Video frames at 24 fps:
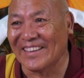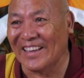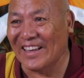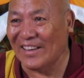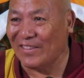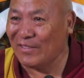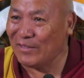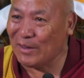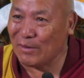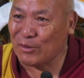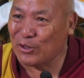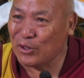
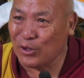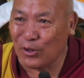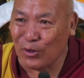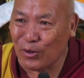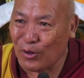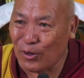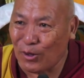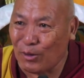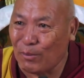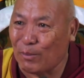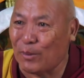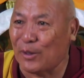I'm, I'm sure
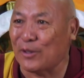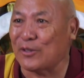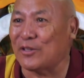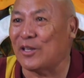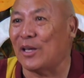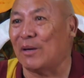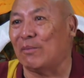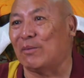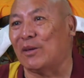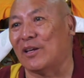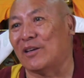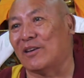all of us
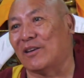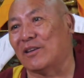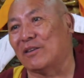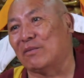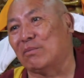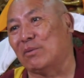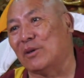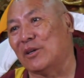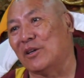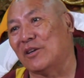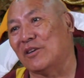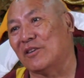have that
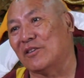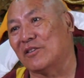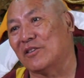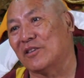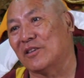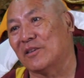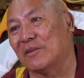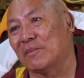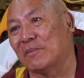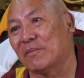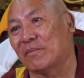experience.